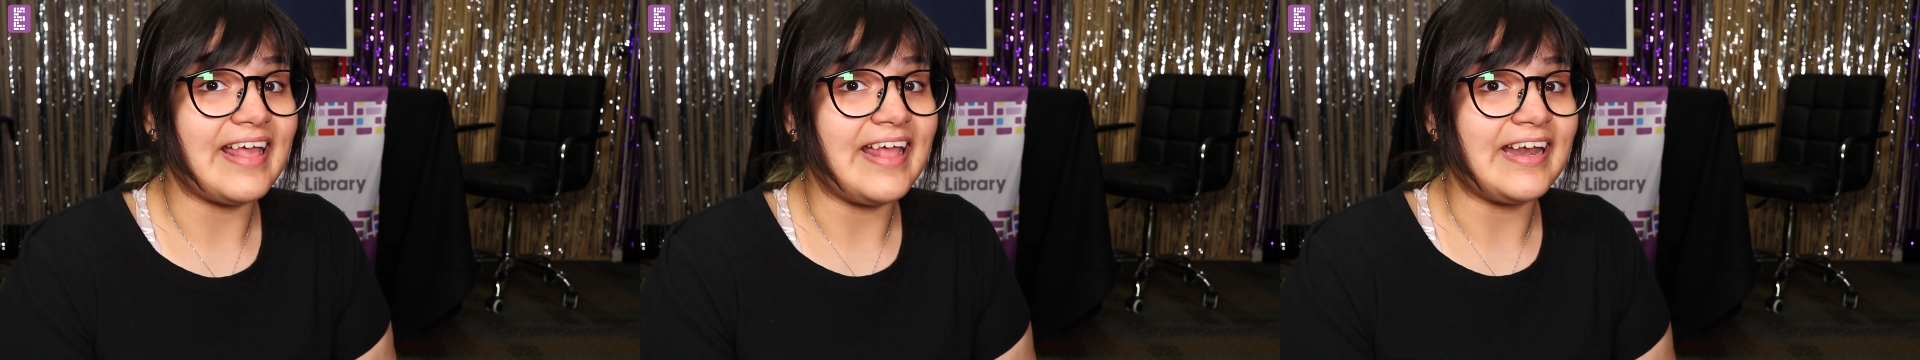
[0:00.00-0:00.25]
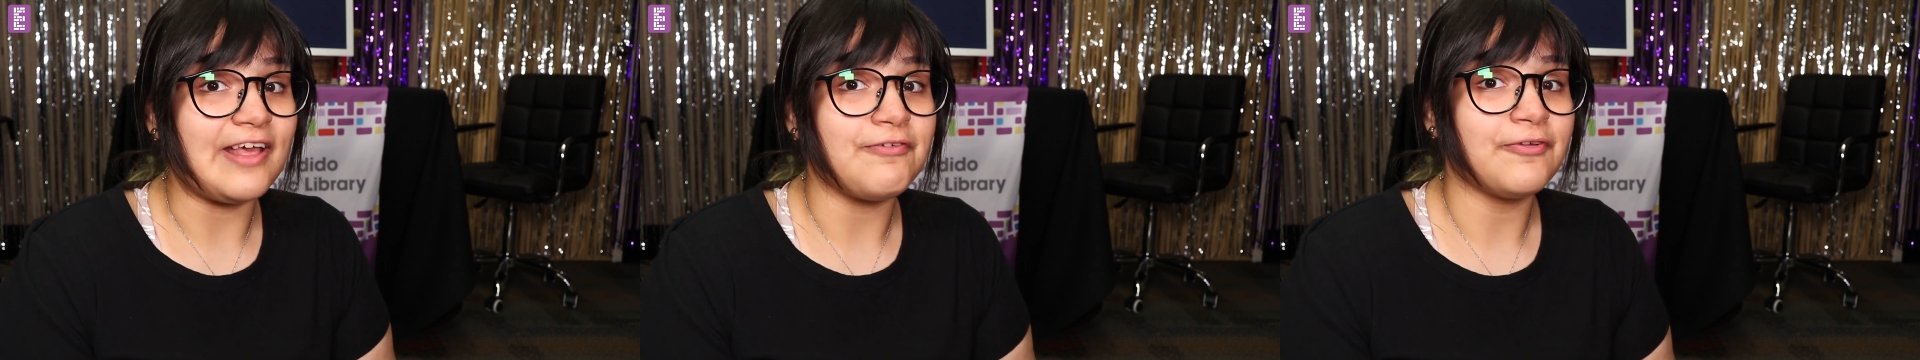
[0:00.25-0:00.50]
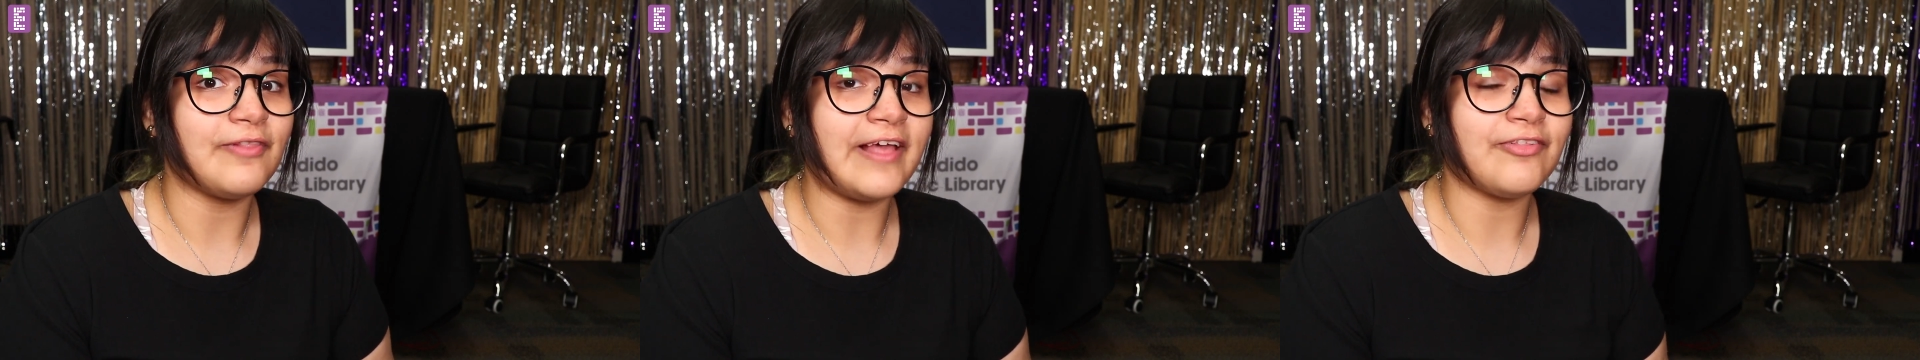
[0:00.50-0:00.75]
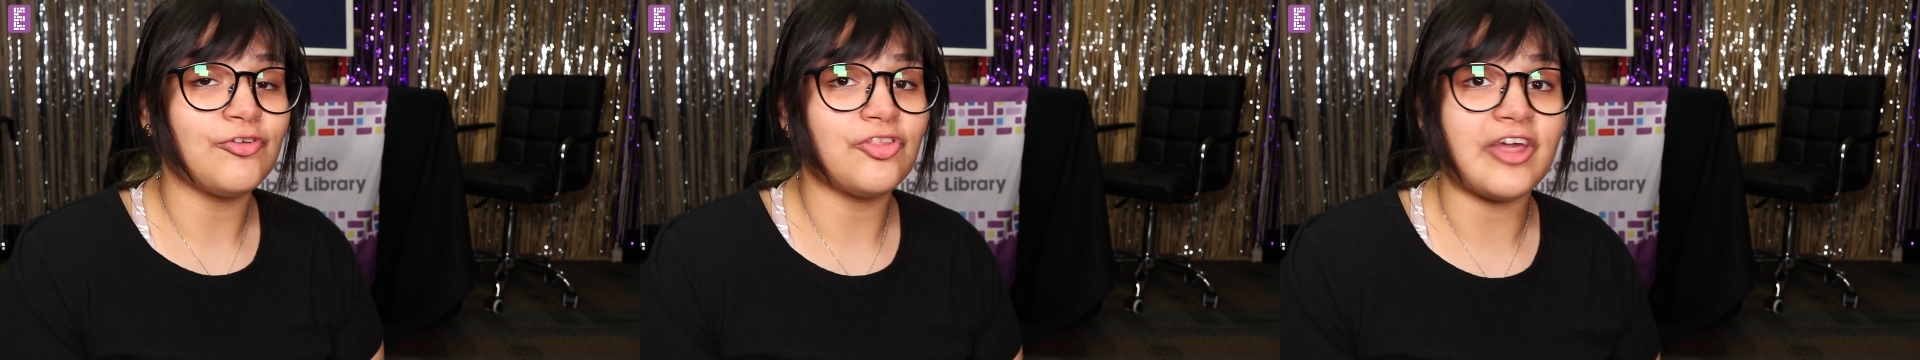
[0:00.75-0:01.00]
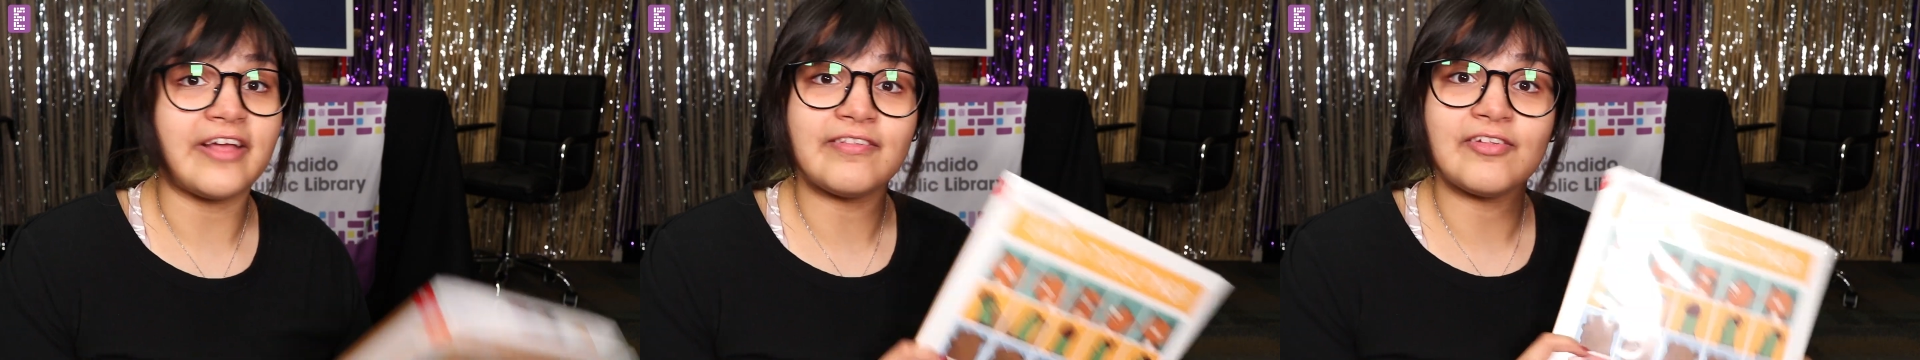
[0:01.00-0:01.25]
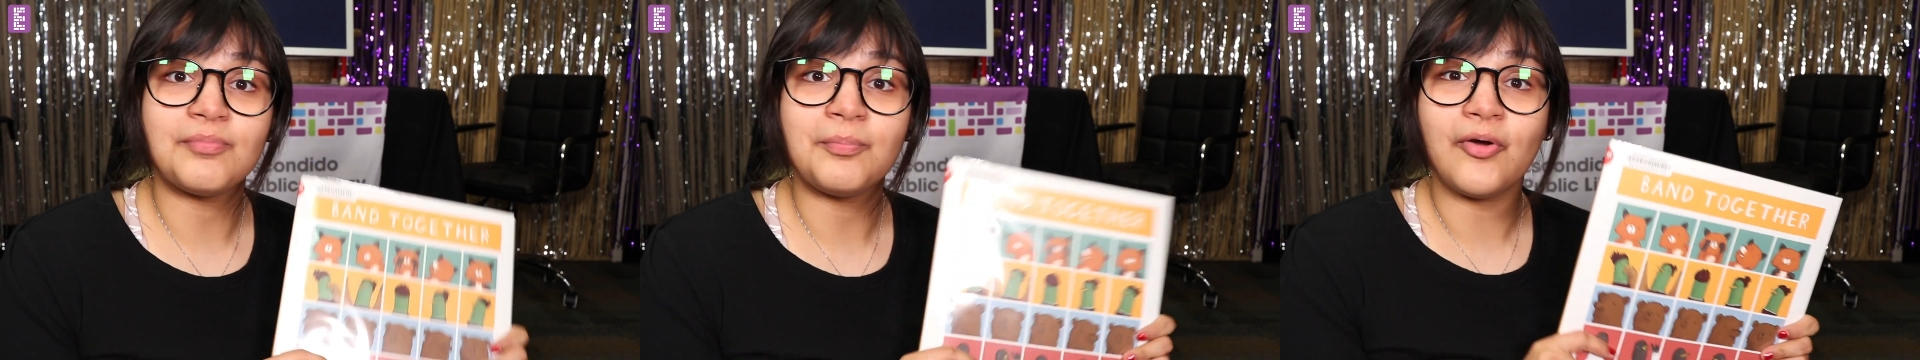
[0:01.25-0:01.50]
And if you'd like to check
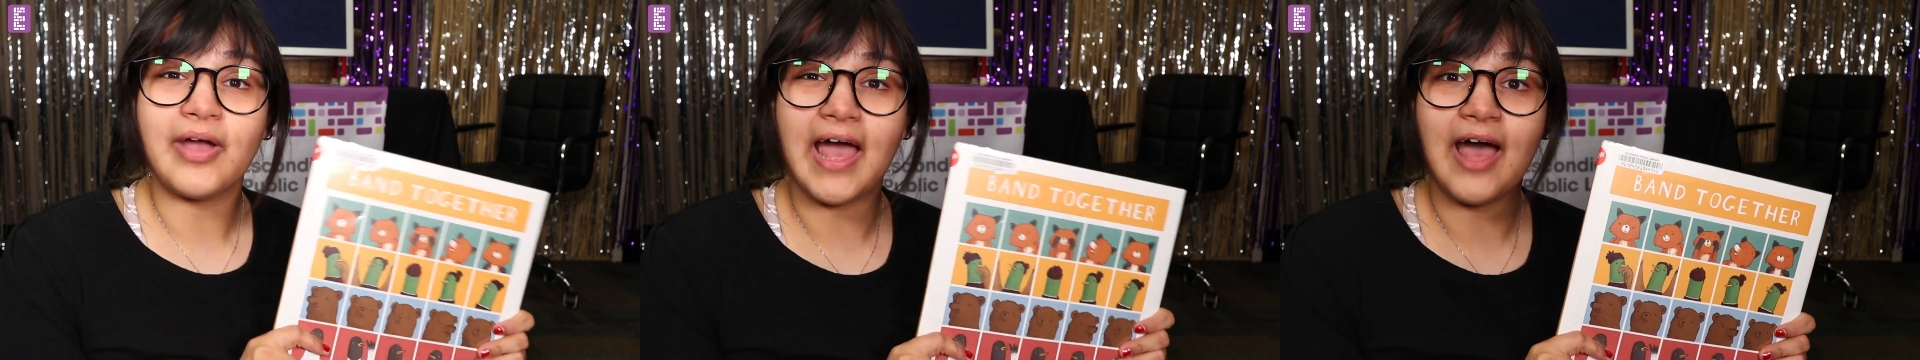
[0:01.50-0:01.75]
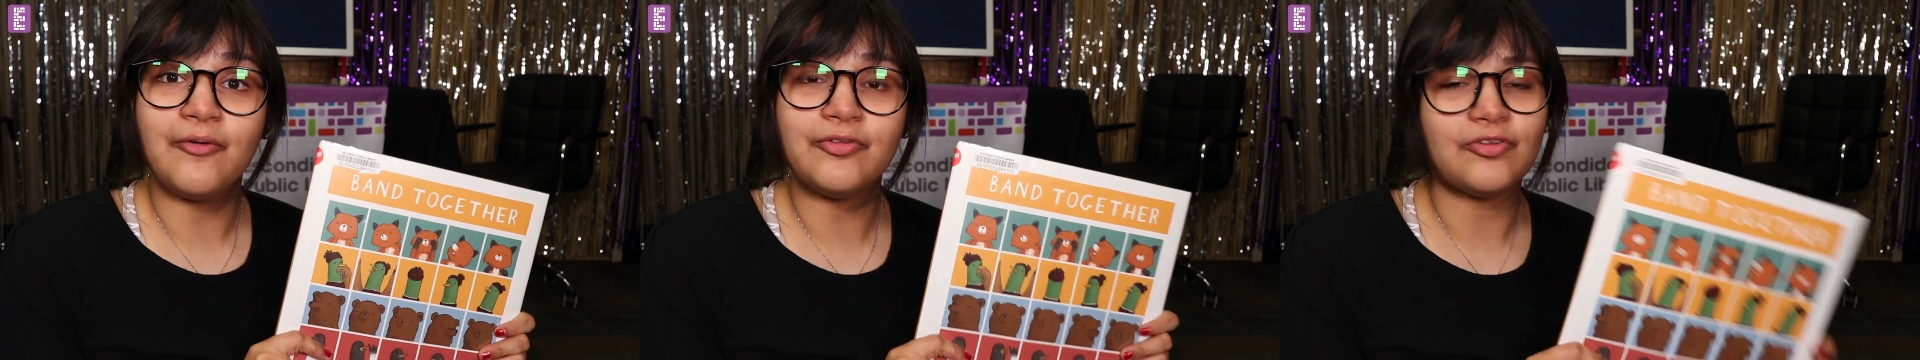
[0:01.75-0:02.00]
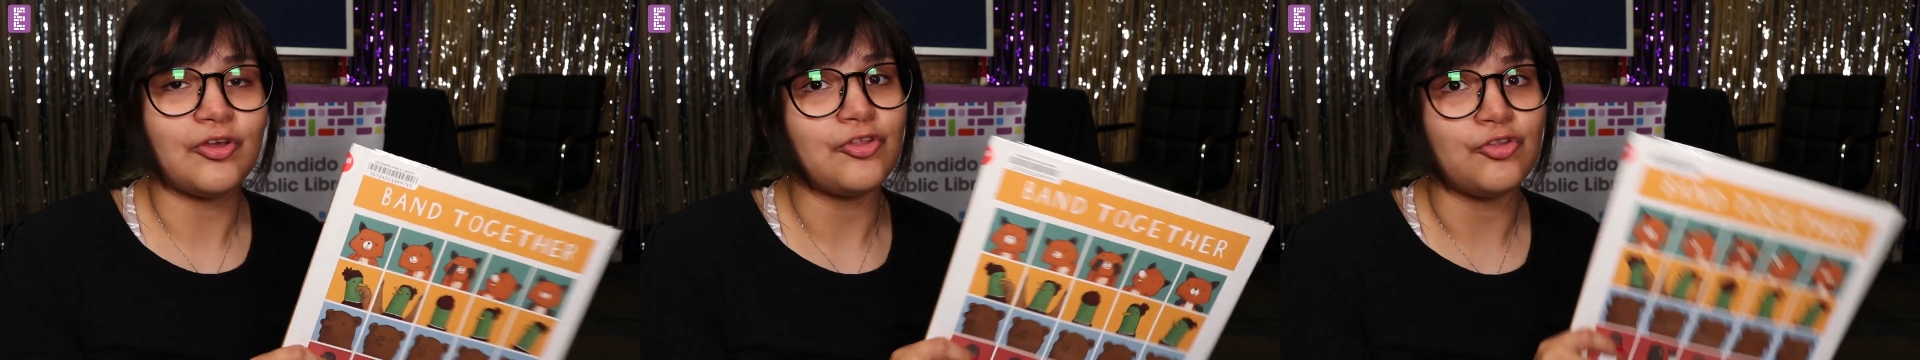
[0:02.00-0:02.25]
this book out,